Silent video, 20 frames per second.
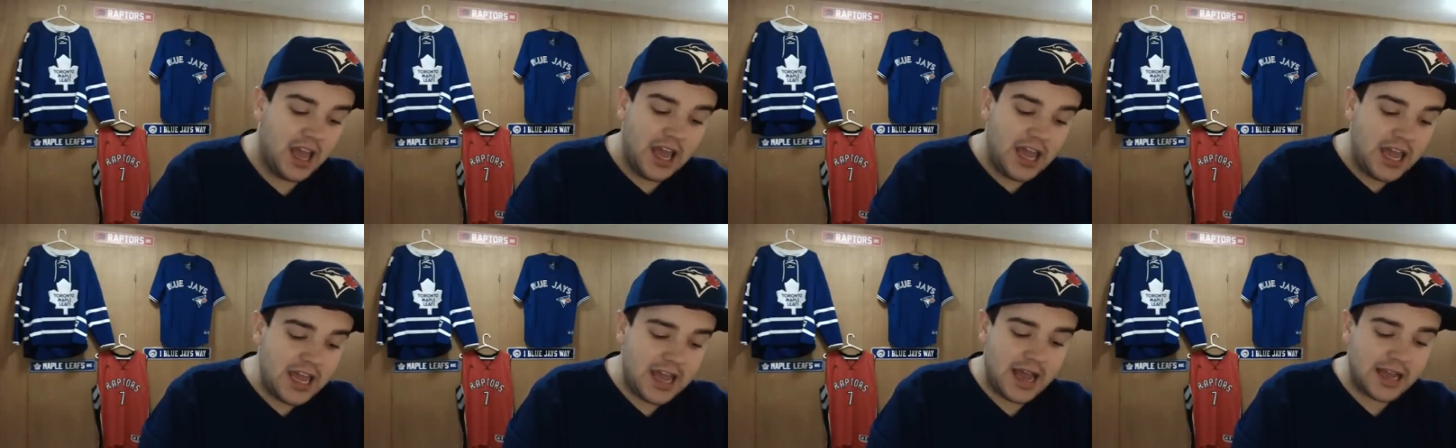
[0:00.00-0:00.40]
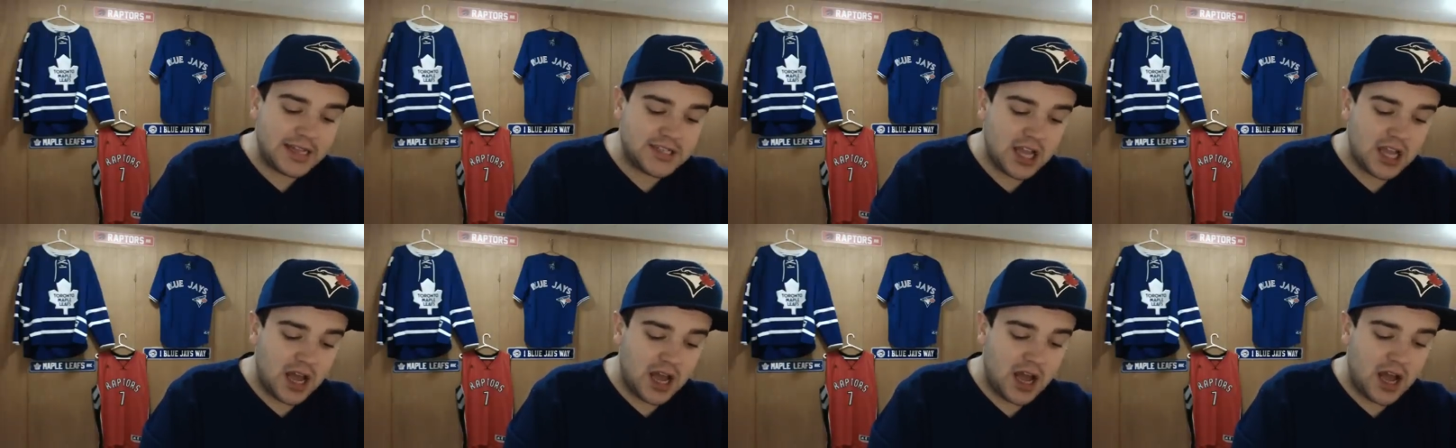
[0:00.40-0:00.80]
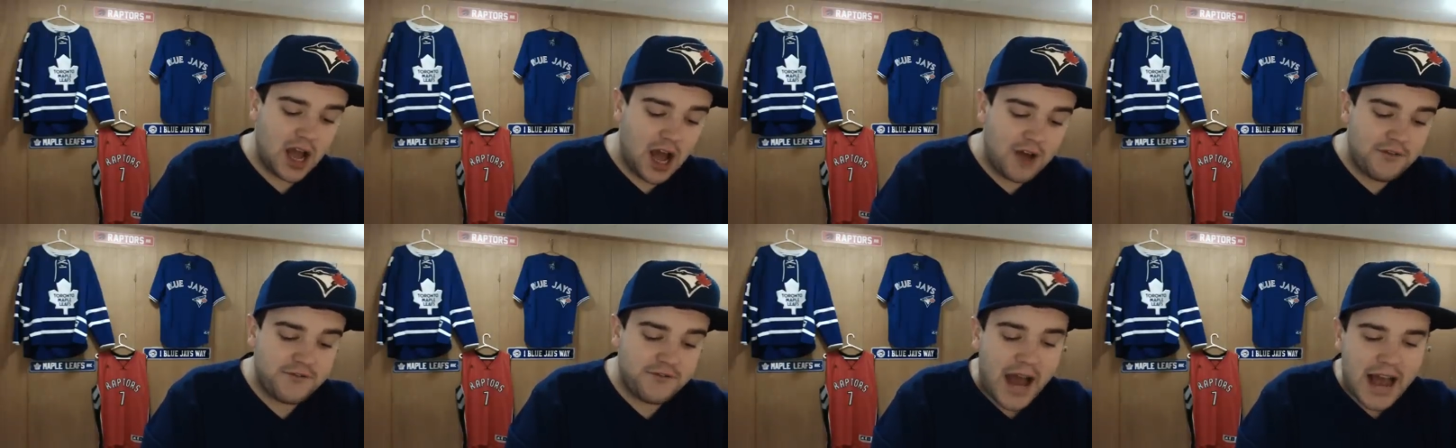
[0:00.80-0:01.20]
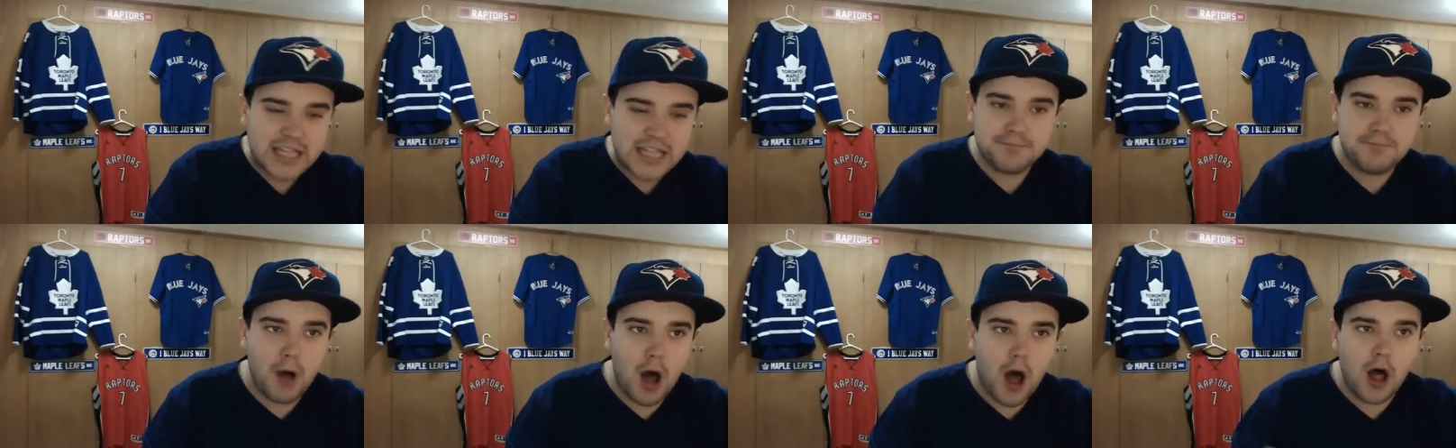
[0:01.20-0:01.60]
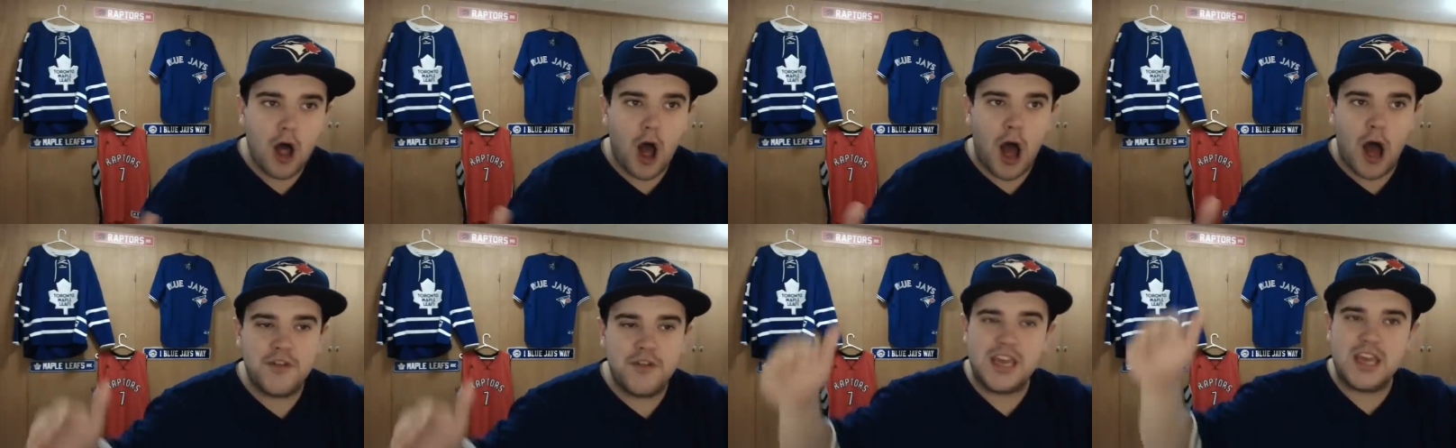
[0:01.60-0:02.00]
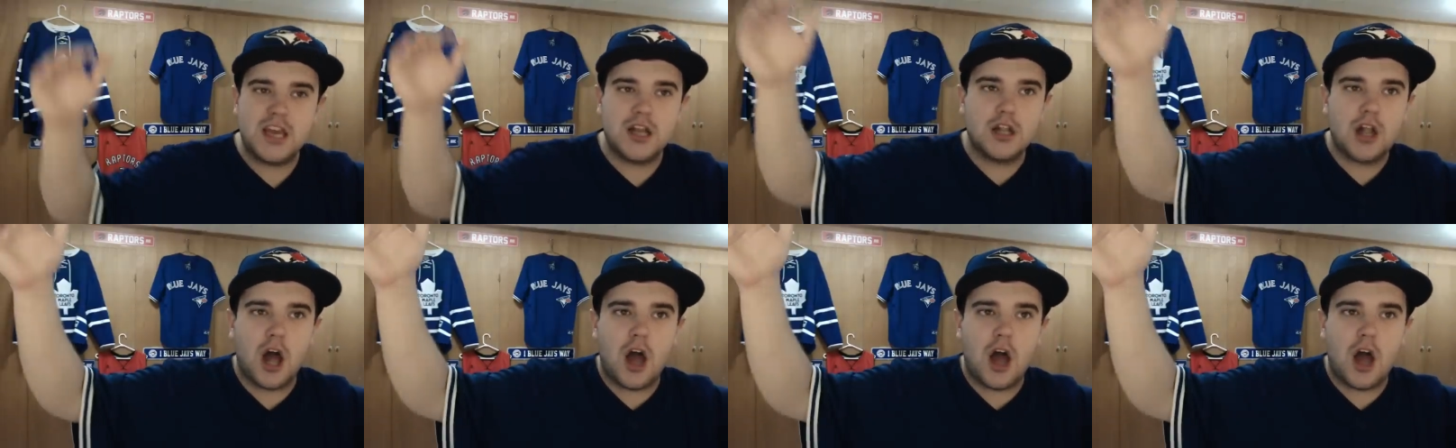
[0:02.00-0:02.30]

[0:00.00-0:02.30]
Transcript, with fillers: he gets a, a fastball on the